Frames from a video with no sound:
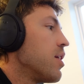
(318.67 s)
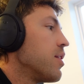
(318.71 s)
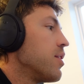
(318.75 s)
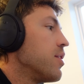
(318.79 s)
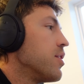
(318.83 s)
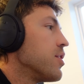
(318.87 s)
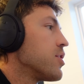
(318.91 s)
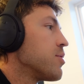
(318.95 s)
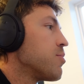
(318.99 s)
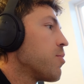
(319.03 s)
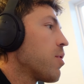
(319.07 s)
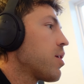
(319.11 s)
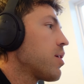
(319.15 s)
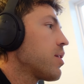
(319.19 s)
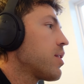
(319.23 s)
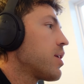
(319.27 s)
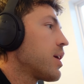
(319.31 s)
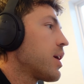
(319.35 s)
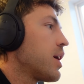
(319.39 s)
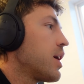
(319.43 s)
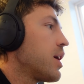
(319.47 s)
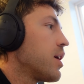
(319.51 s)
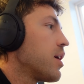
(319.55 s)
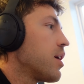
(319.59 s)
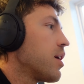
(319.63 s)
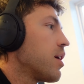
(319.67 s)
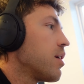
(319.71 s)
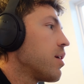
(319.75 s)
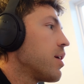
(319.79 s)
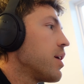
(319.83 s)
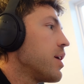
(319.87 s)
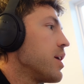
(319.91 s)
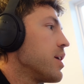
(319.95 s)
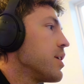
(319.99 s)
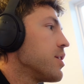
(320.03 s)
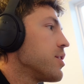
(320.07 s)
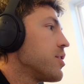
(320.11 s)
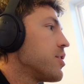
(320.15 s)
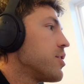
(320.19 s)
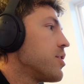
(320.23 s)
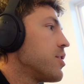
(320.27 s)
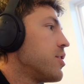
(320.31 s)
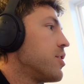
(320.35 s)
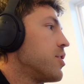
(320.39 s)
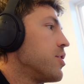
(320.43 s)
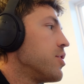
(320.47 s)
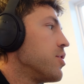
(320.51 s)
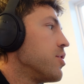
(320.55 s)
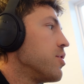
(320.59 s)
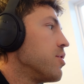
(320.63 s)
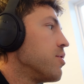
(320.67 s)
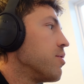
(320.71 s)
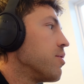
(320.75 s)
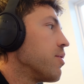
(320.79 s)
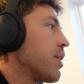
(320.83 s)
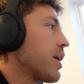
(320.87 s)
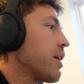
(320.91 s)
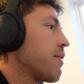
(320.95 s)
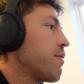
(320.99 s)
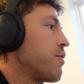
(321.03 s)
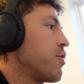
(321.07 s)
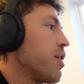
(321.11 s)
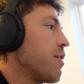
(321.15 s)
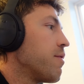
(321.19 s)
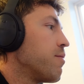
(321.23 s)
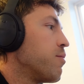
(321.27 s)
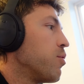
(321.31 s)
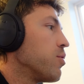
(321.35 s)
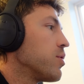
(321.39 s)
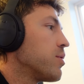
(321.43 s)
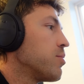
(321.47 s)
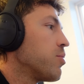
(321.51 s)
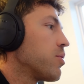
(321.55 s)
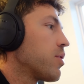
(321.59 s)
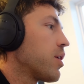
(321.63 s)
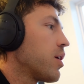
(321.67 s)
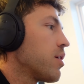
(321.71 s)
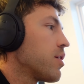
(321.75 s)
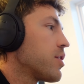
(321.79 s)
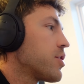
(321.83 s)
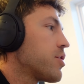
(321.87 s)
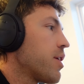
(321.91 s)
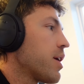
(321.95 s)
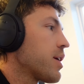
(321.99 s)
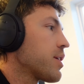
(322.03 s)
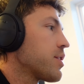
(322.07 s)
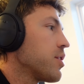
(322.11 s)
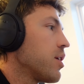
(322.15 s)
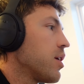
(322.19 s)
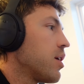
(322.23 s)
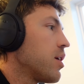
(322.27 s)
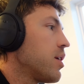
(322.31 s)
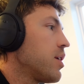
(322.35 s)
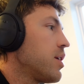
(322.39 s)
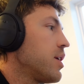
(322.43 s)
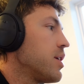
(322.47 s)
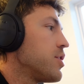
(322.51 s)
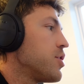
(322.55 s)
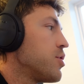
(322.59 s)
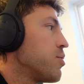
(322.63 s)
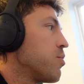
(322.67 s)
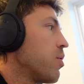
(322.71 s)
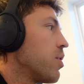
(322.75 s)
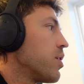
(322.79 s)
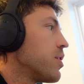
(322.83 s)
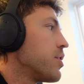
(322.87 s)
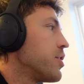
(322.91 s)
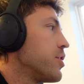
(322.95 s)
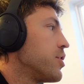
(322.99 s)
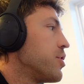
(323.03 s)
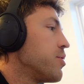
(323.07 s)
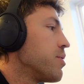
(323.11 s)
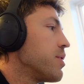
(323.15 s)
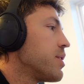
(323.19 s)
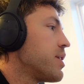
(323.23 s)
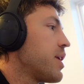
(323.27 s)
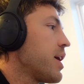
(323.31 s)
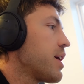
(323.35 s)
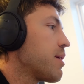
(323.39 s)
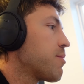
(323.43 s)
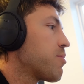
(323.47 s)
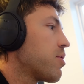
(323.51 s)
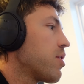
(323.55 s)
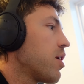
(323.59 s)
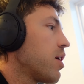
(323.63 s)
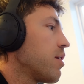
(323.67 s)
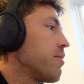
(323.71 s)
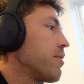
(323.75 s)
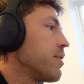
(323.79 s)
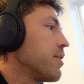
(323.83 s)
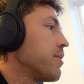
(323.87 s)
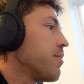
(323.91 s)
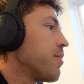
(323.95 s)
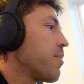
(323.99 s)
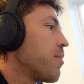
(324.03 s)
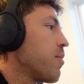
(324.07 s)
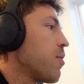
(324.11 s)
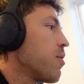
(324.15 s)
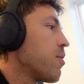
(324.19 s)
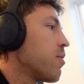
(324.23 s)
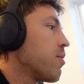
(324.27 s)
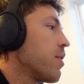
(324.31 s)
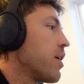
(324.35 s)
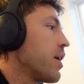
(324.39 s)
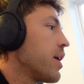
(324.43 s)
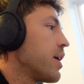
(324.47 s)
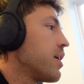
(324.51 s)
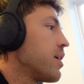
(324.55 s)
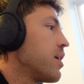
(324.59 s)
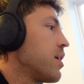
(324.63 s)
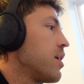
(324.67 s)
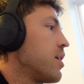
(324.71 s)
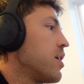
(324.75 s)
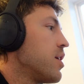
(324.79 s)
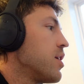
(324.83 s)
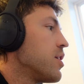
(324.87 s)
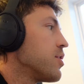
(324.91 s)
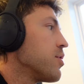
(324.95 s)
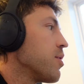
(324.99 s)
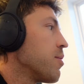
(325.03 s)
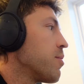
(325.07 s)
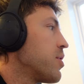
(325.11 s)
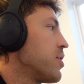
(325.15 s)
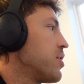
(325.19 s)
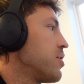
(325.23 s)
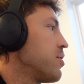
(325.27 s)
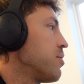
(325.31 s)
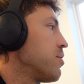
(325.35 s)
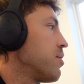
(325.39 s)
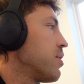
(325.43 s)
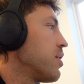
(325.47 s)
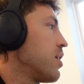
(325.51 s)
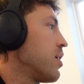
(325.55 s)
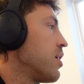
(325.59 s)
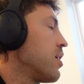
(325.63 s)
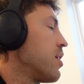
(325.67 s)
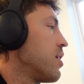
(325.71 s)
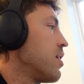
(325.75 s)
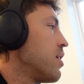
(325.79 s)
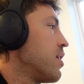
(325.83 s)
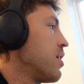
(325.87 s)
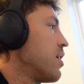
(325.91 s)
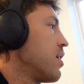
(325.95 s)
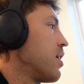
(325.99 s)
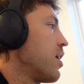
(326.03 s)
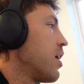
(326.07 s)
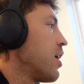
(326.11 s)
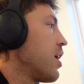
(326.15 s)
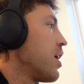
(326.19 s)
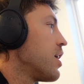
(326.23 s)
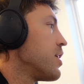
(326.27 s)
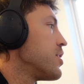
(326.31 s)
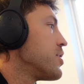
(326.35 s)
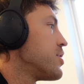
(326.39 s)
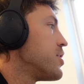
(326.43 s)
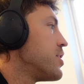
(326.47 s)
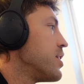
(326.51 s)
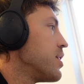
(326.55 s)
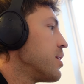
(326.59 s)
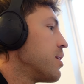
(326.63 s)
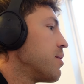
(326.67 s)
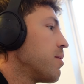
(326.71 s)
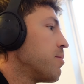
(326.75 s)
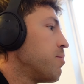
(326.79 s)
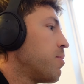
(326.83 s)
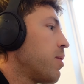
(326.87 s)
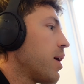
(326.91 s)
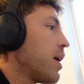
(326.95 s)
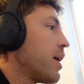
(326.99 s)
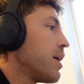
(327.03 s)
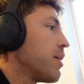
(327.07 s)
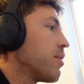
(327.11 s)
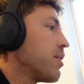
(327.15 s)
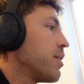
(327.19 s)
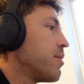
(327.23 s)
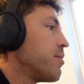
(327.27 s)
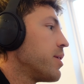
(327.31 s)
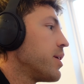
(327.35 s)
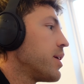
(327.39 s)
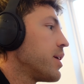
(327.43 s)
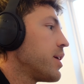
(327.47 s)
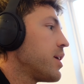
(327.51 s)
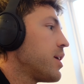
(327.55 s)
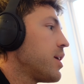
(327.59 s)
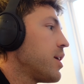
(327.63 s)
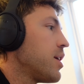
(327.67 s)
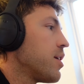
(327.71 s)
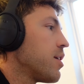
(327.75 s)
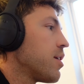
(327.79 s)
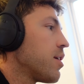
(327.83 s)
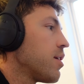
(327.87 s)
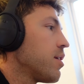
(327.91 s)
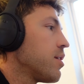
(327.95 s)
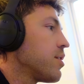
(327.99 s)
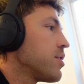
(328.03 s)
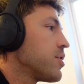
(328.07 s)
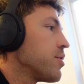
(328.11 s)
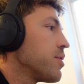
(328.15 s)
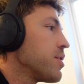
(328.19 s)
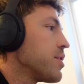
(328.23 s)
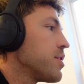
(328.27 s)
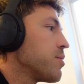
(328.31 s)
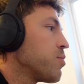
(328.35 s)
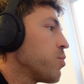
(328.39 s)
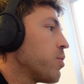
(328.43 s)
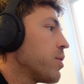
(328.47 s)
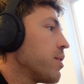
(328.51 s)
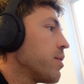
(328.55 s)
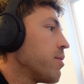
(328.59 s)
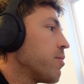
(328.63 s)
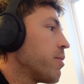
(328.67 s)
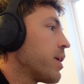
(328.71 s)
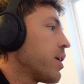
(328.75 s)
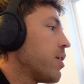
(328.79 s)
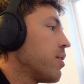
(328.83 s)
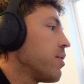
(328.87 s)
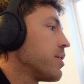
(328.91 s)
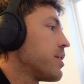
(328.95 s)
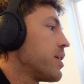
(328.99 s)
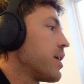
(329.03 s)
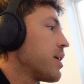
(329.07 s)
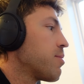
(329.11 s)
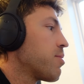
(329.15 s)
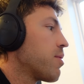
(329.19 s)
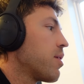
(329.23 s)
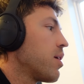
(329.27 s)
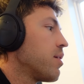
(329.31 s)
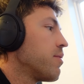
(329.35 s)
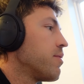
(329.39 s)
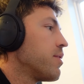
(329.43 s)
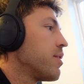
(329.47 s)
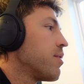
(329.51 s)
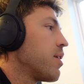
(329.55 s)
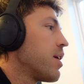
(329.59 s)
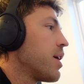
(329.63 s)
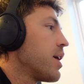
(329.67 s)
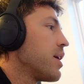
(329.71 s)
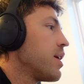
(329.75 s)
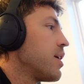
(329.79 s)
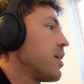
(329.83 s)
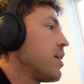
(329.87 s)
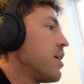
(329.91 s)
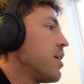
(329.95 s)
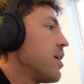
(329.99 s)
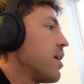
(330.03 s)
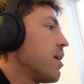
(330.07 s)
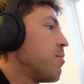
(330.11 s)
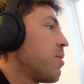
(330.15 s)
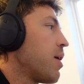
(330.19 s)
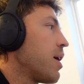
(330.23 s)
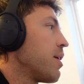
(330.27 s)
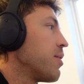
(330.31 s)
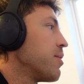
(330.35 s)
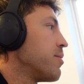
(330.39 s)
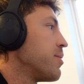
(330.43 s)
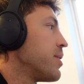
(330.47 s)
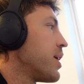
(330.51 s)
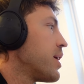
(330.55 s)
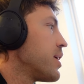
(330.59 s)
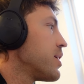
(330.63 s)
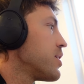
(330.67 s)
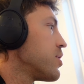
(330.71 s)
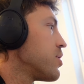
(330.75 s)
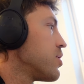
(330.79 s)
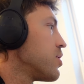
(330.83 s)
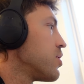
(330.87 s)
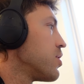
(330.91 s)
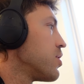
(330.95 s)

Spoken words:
the smart thing here is to, like if you have multiple contracts on, is you want to do a take profit, right? So I'm going to do, I just did a buy limit here. So this is what we call a take profit, right? A buy limit at